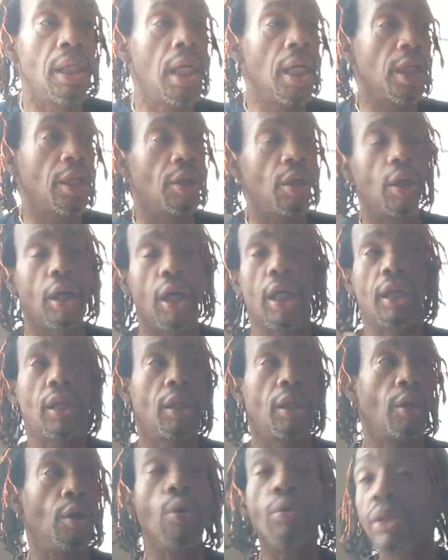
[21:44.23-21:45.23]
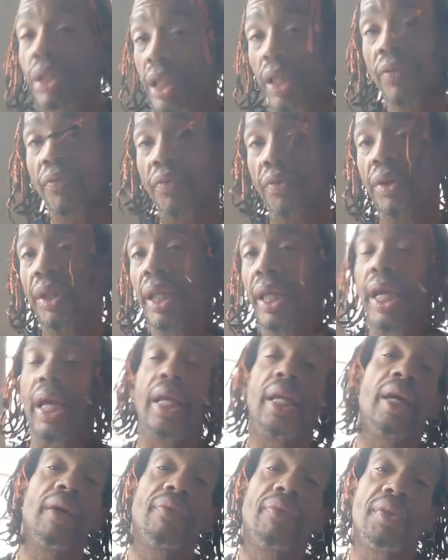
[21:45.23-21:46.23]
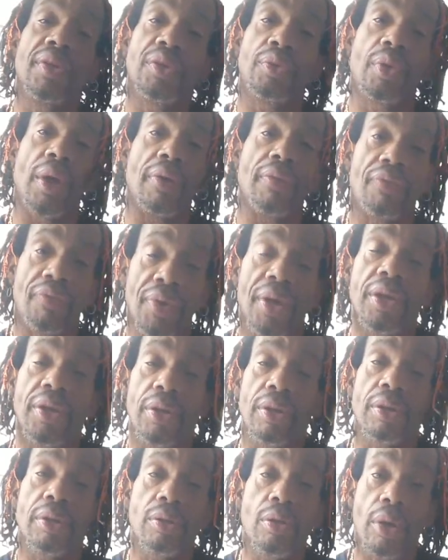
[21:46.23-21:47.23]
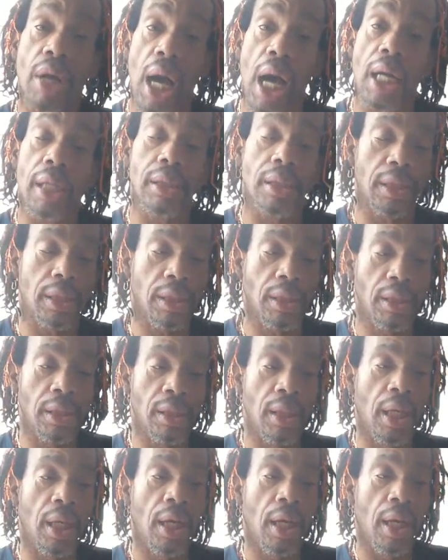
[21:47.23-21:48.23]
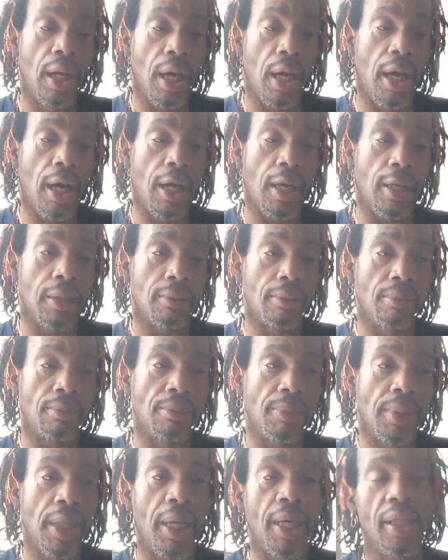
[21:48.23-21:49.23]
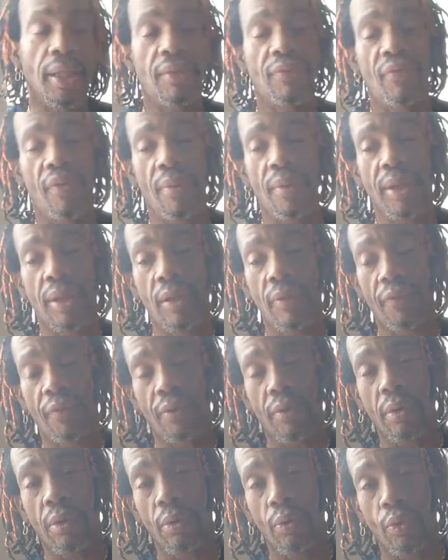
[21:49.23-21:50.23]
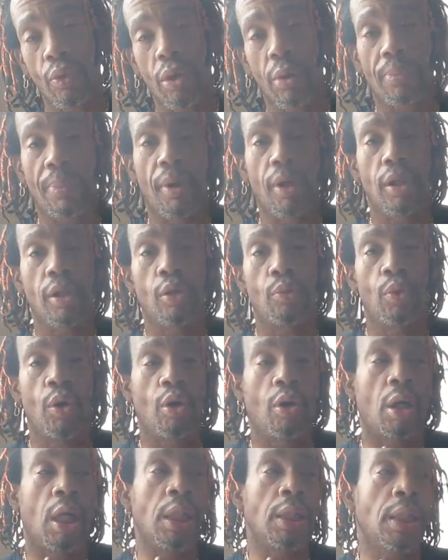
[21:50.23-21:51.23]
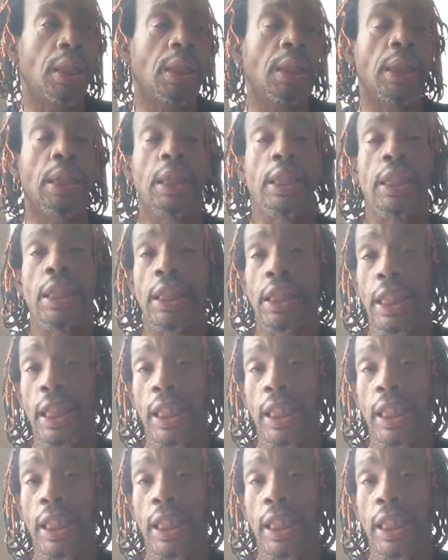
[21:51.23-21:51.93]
You know, it's no different than any of these great figures or gods. And it's very difficult work because we're constantly